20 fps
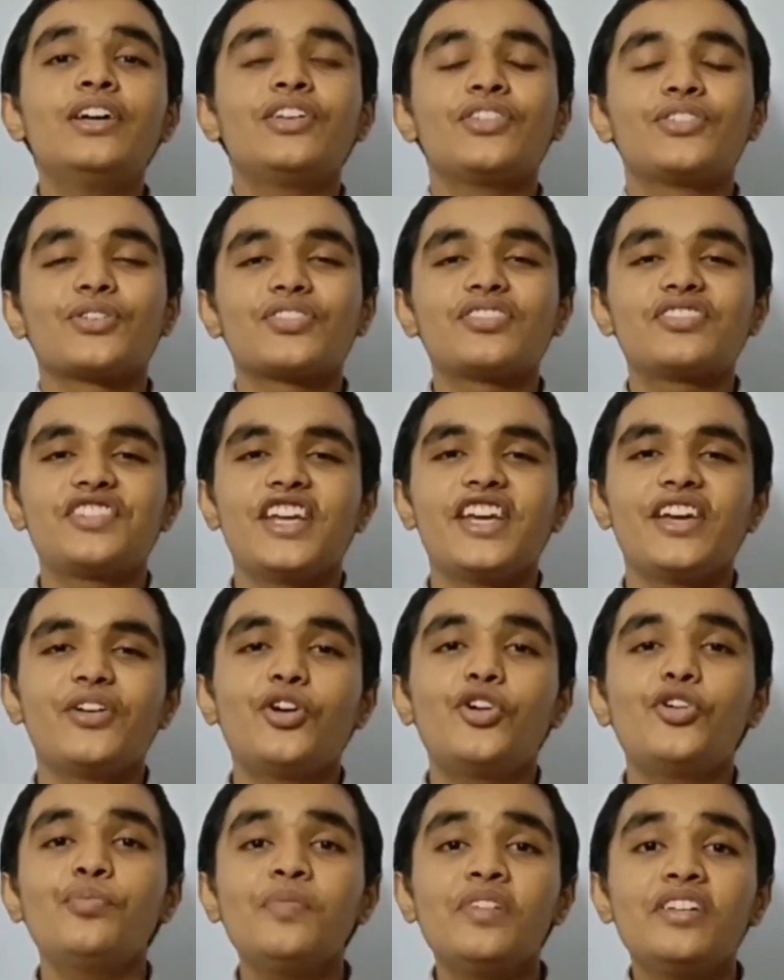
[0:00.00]
So, stay
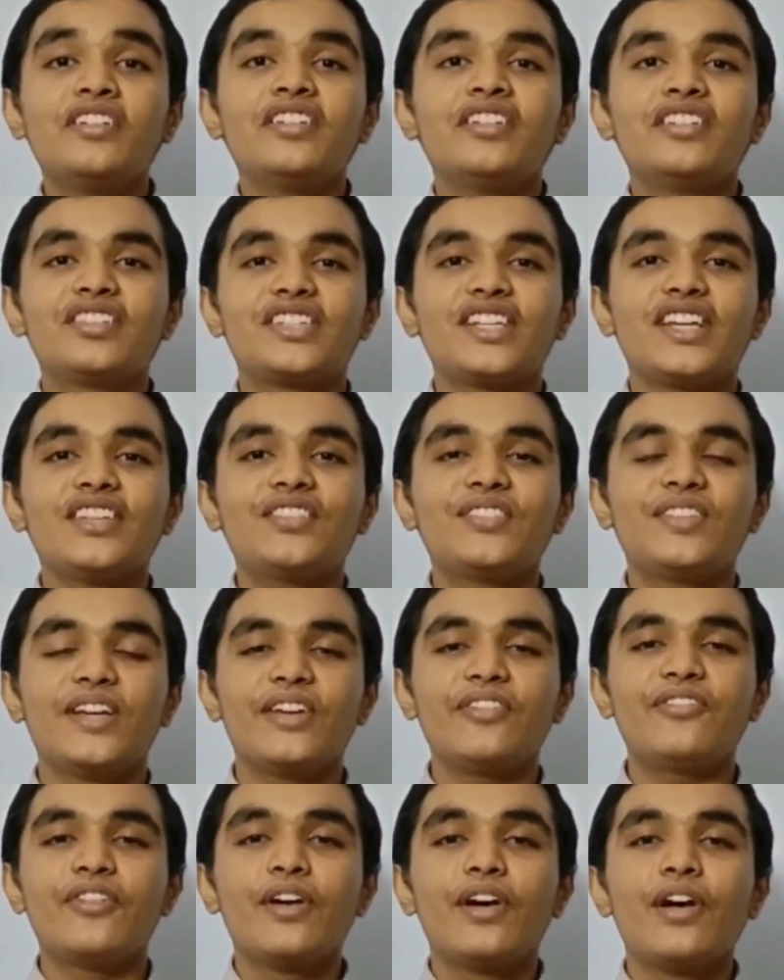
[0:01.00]
home, stay
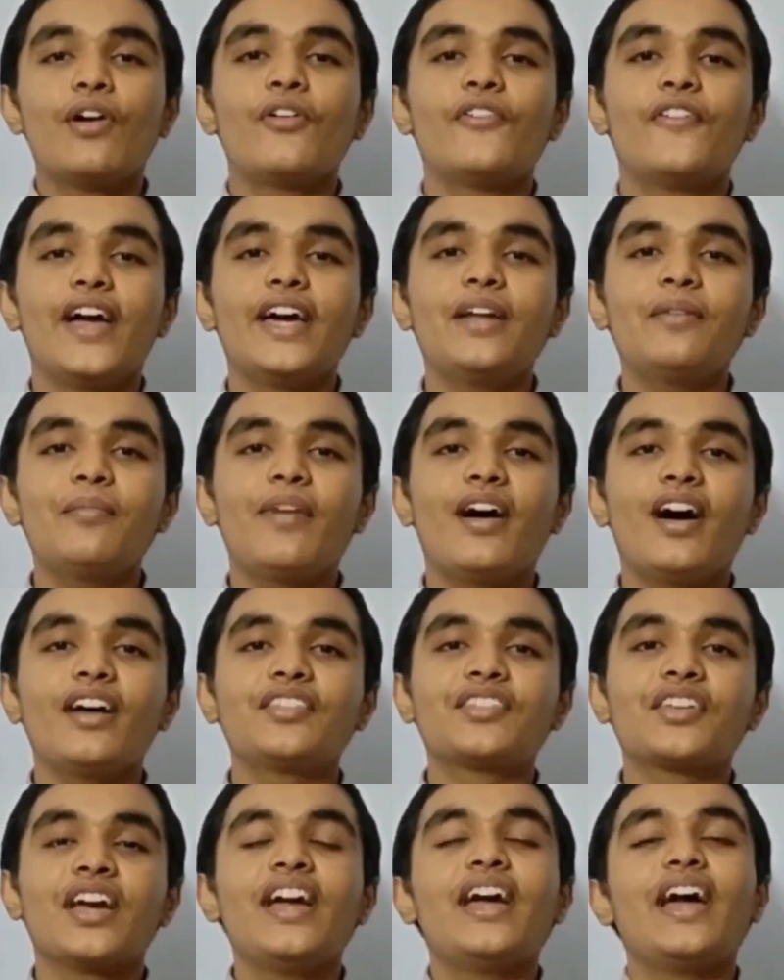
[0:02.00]
safe, wear
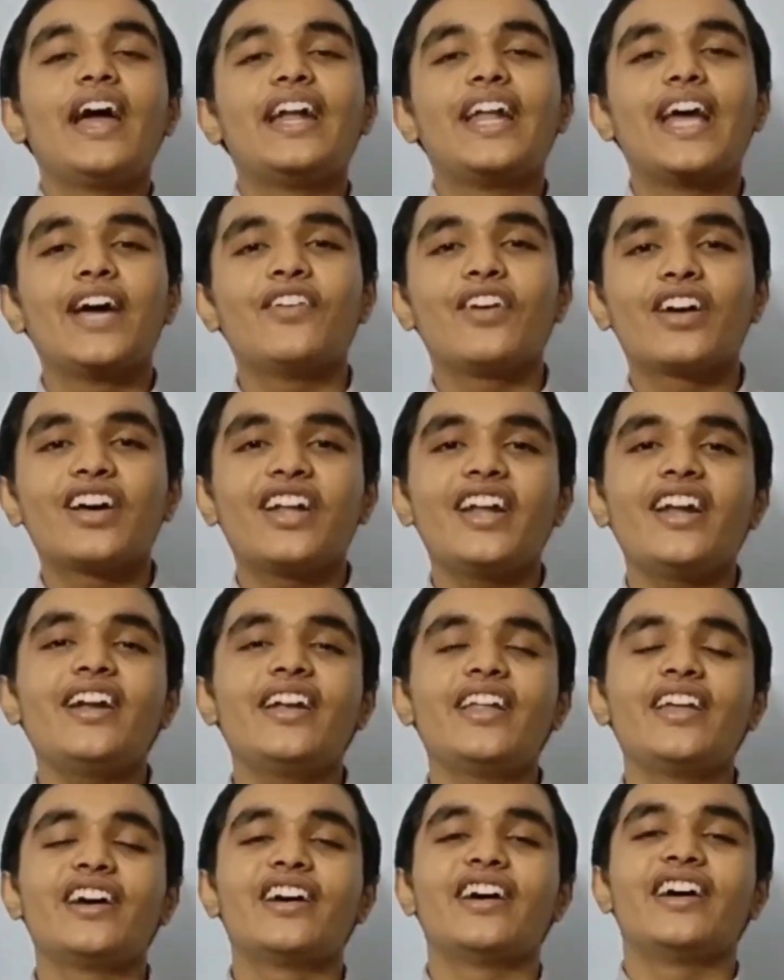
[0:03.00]
masks, and have a
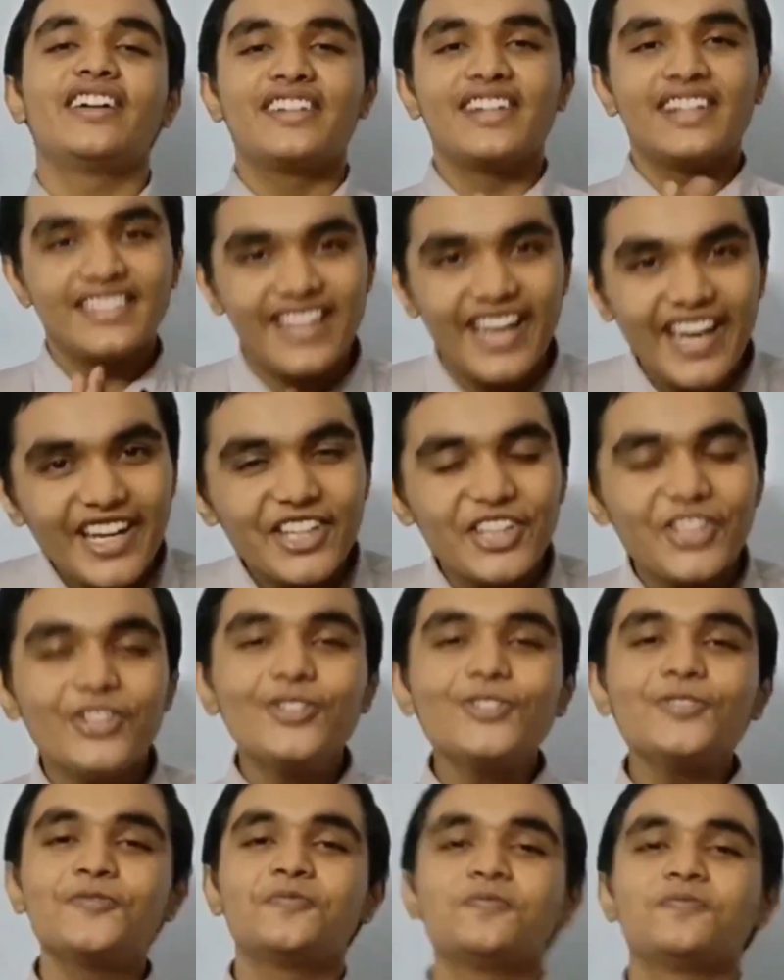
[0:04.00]
great day ahead. Thank
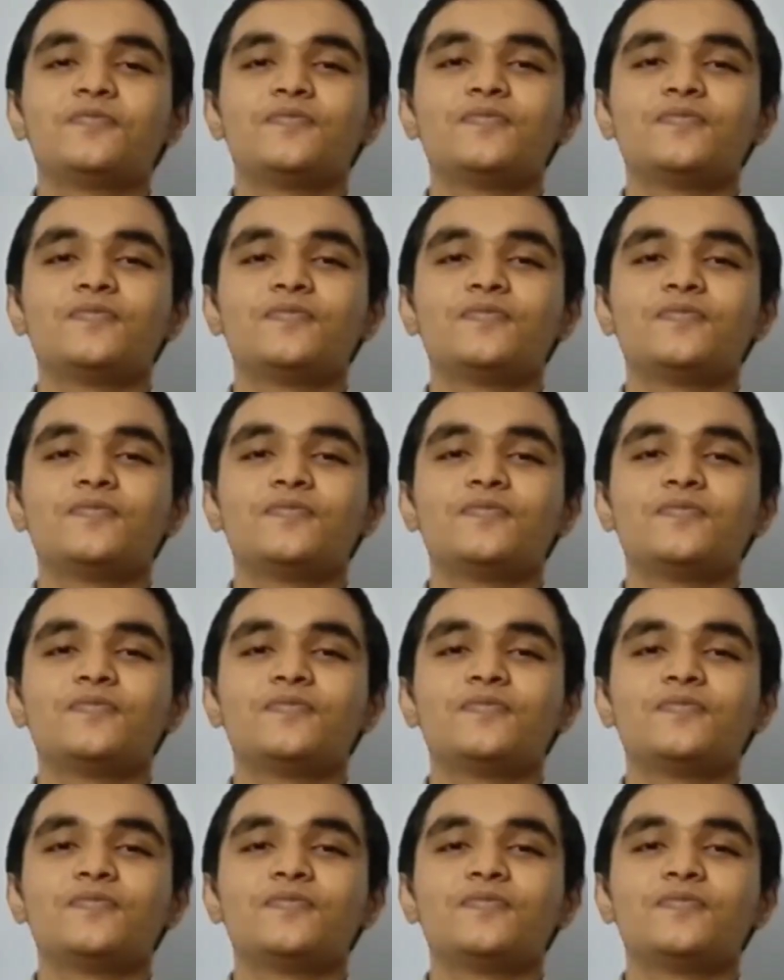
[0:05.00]
you.